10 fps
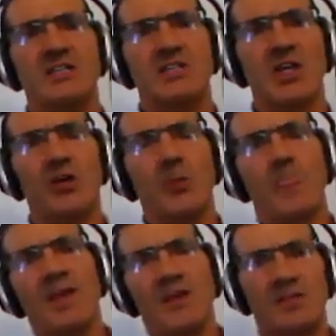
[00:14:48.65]

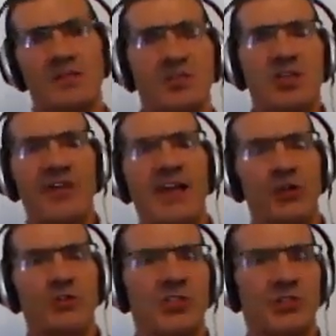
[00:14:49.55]
So the
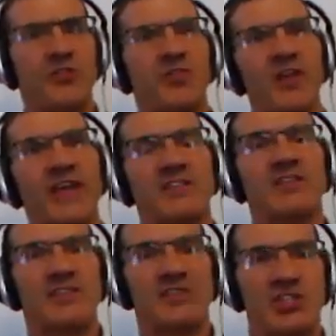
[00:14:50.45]
survey looked to
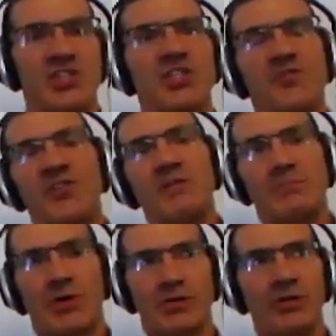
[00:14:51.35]
reflect the
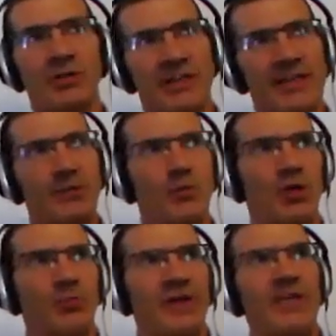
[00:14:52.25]
shifting model
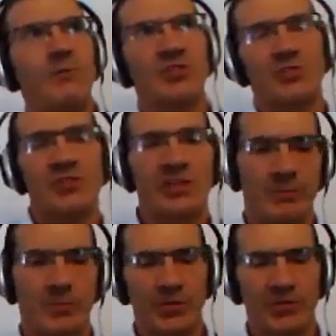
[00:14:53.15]
in wellbeing, which is
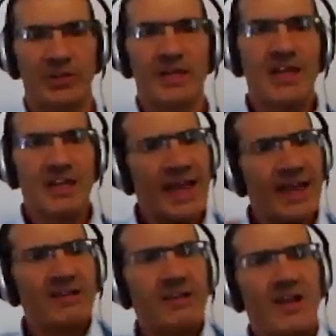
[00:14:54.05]
really important.
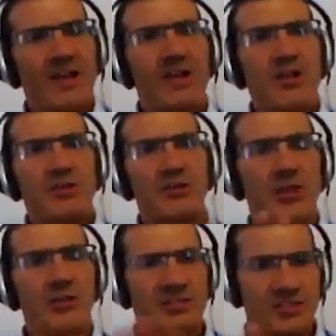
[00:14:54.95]
And
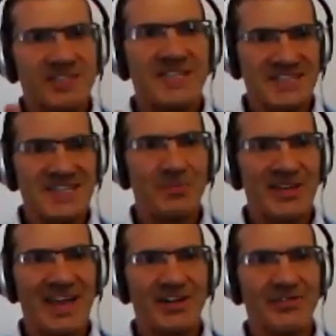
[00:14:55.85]
you'll notice the 6
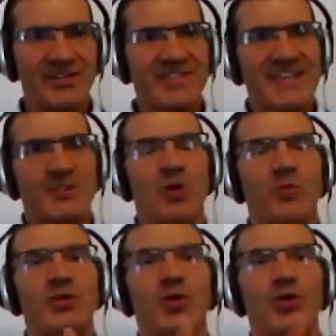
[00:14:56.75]
subcategories. That's
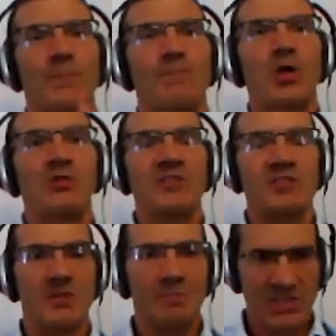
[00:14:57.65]
what we call a
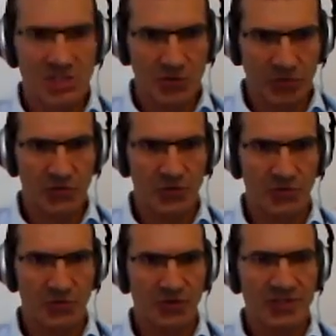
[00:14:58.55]
multi-dimensional
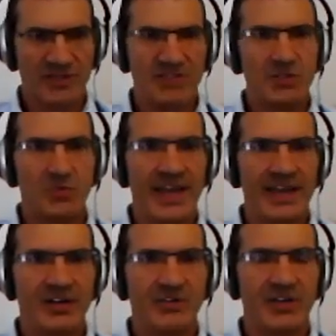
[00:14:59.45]
tool, not a single
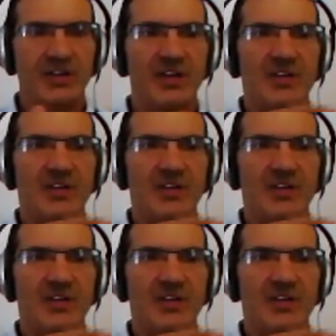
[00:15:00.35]
category.